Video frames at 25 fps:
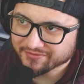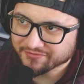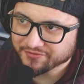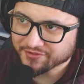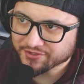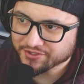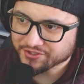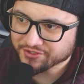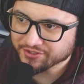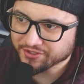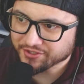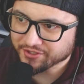for
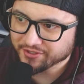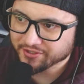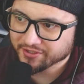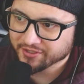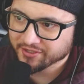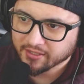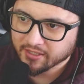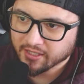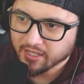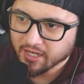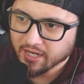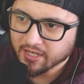sure.
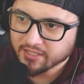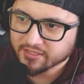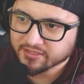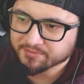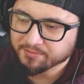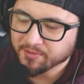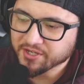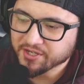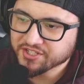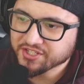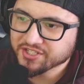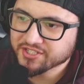As
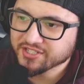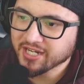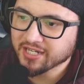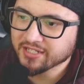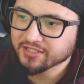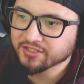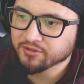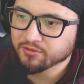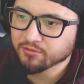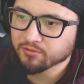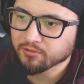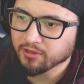much as I
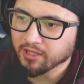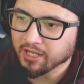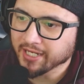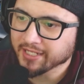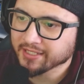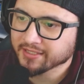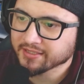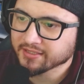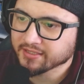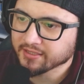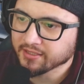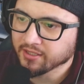don't
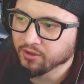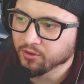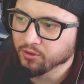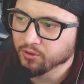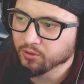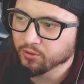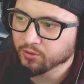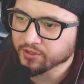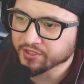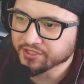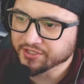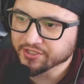like the
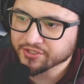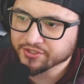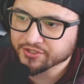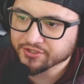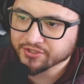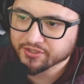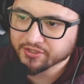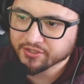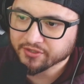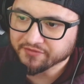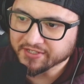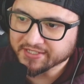whole
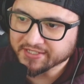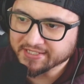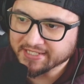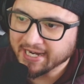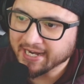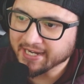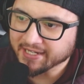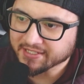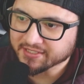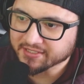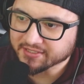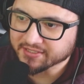condition of
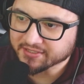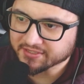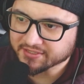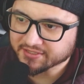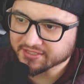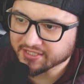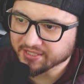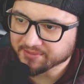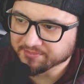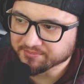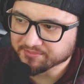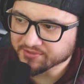attacking in the
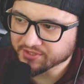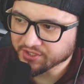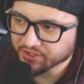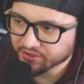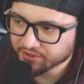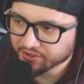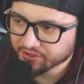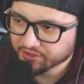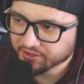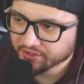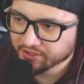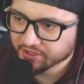same
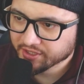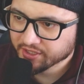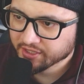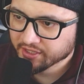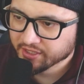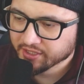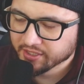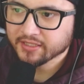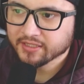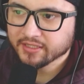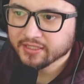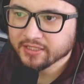turn,
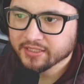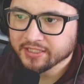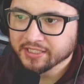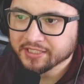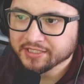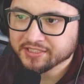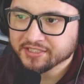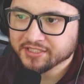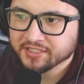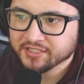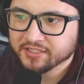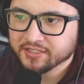
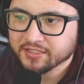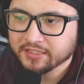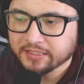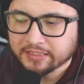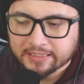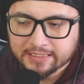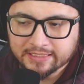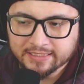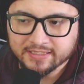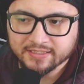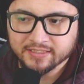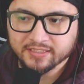this
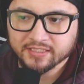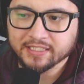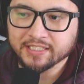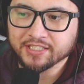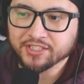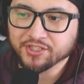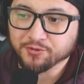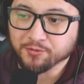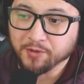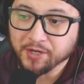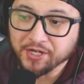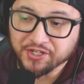
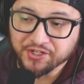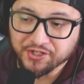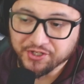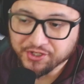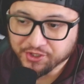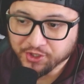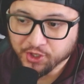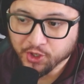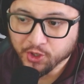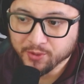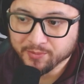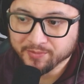situation
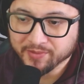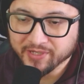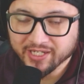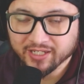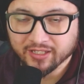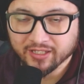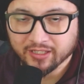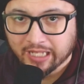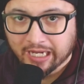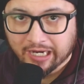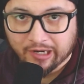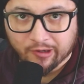could be a
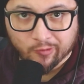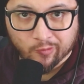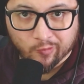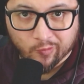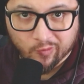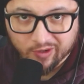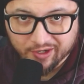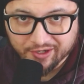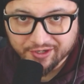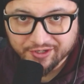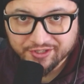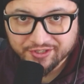lot
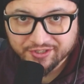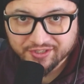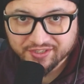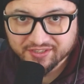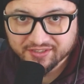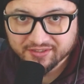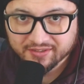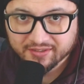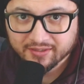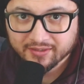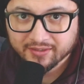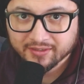
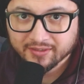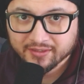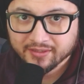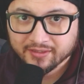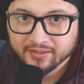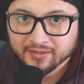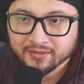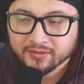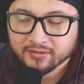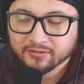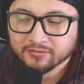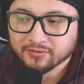worse
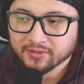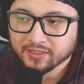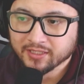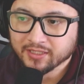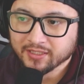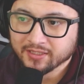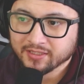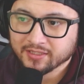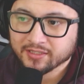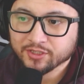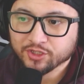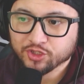
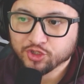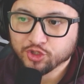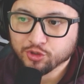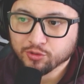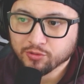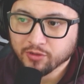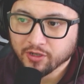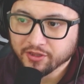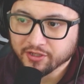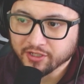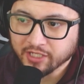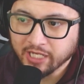with
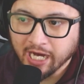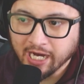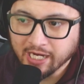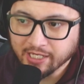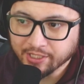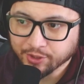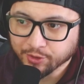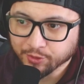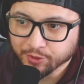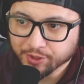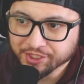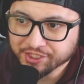2 other
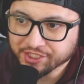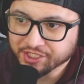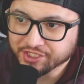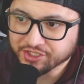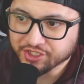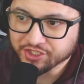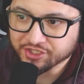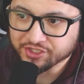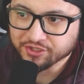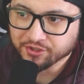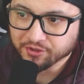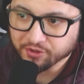categories that
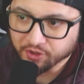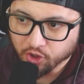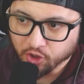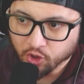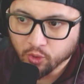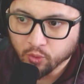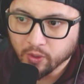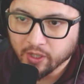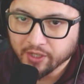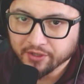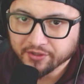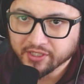just don't go
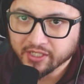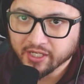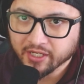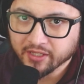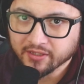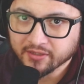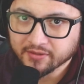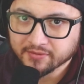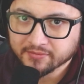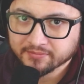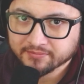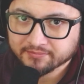well
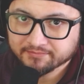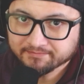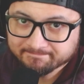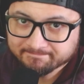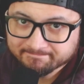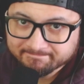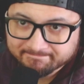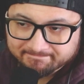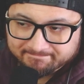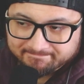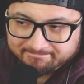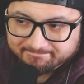together.
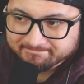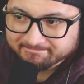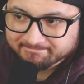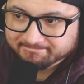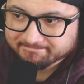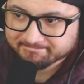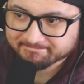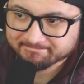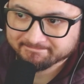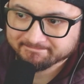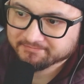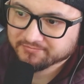
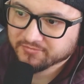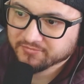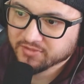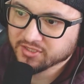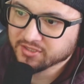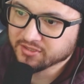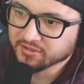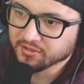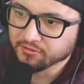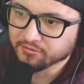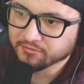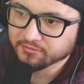
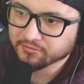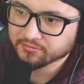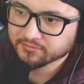So,